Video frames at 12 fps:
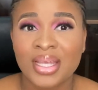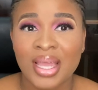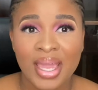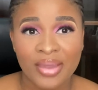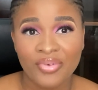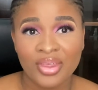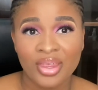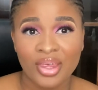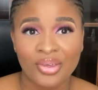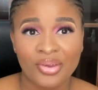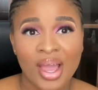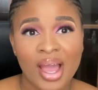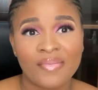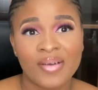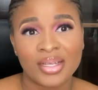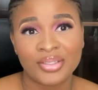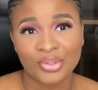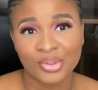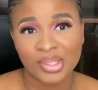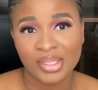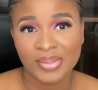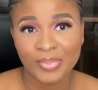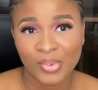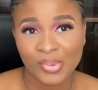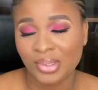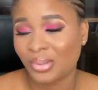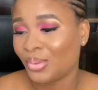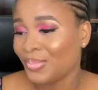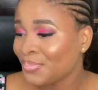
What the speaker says: everything you have at your disposal.